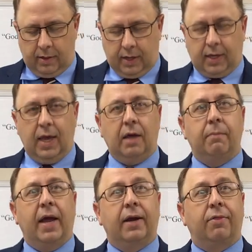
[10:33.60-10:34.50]
The
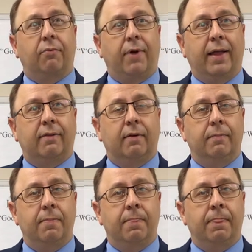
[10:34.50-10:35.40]
king made a threat.
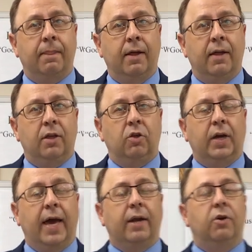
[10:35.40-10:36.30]

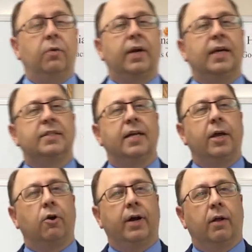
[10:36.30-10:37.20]
You got to do what I
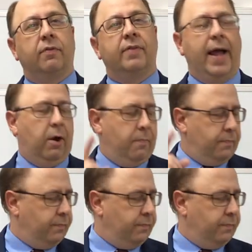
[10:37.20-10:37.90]
say or else. Now,